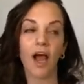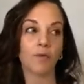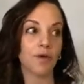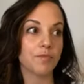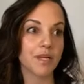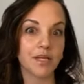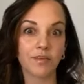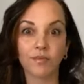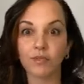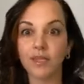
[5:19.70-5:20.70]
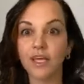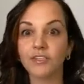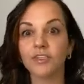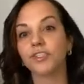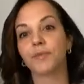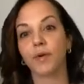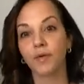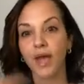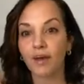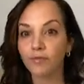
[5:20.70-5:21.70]
I want to be in a different relationship. I
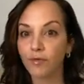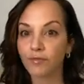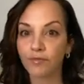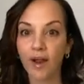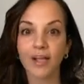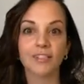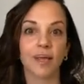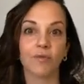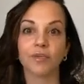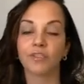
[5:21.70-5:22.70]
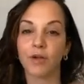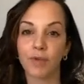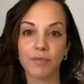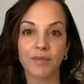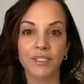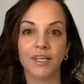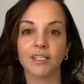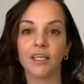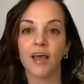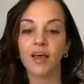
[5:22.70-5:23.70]
want to have more friends. I want to start my
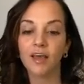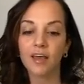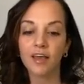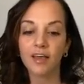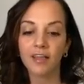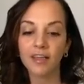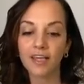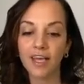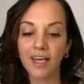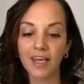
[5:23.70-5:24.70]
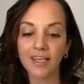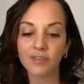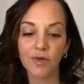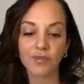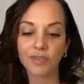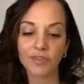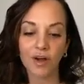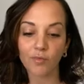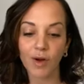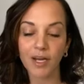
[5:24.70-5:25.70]
business. The key is you have to
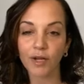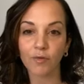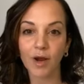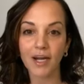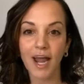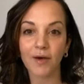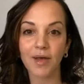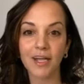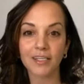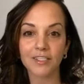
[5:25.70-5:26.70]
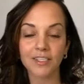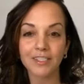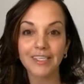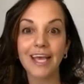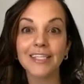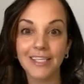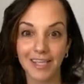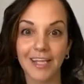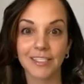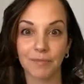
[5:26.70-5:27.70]
start right here, right now, and just get to
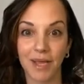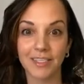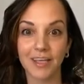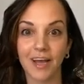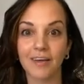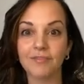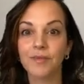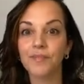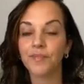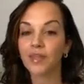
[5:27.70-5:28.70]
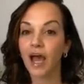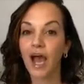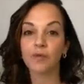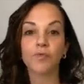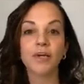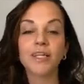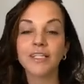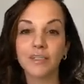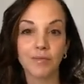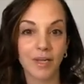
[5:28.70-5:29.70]
that space of, I'm
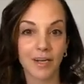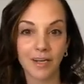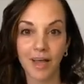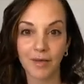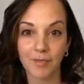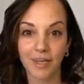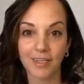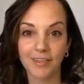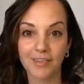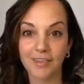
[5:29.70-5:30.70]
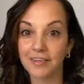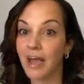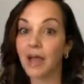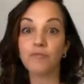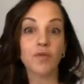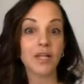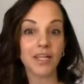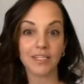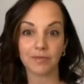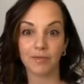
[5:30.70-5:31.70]
willing to be in alignment. I'm
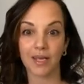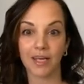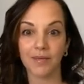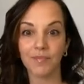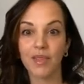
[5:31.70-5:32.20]
willing to be.